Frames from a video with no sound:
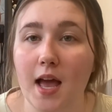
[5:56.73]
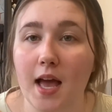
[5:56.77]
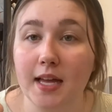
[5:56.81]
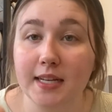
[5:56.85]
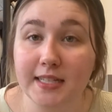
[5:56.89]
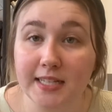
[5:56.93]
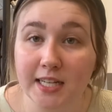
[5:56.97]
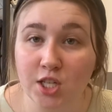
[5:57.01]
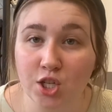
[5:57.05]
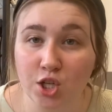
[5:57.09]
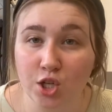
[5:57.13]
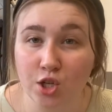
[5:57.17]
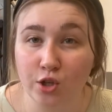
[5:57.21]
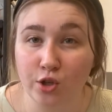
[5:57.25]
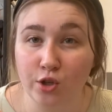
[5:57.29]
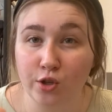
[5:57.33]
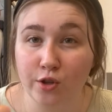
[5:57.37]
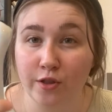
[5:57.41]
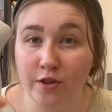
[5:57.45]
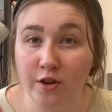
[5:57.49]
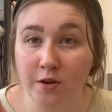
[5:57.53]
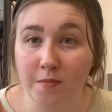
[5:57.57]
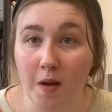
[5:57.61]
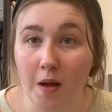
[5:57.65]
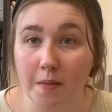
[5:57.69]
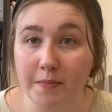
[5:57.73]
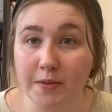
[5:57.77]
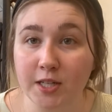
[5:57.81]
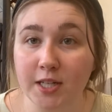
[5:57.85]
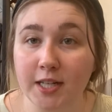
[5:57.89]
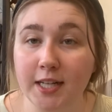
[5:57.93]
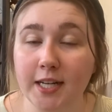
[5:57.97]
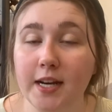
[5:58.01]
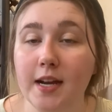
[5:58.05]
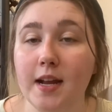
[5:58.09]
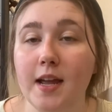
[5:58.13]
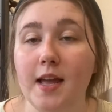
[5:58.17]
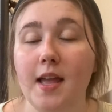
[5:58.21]
digital
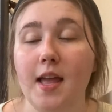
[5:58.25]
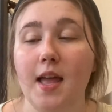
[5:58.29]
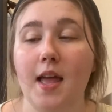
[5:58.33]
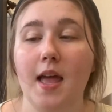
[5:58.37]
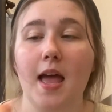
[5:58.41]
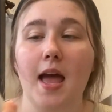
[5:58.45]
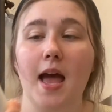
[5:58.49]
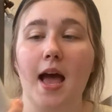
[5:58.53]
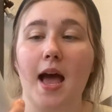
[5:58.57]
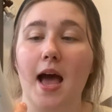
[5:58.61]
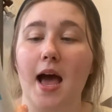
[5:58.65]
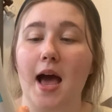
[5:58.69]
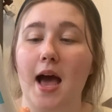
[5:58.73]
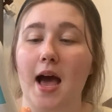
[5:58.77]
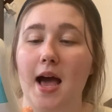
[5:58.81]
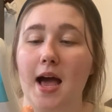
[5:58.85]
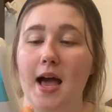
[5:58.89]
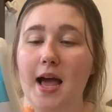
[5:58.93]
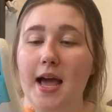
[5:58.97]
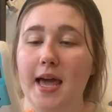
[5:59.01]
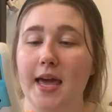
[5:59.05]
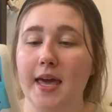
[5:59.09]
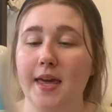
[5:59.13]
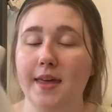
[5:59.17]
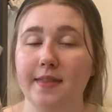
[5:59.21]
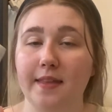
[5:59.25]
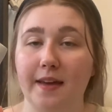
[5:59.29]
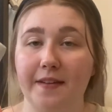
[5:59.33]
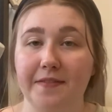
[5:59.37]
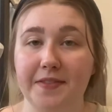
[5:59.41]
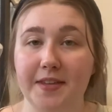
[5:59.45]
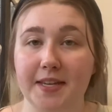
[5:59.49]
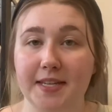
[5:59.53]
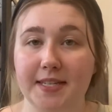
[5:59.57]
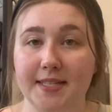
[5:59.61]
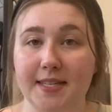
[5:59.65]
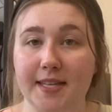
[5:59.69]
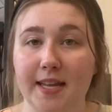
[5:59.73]
thermometer. I love
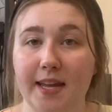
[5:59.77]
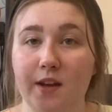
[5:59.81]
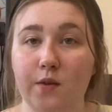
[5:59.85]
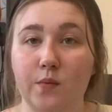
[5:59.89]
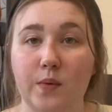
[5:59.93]
this thing.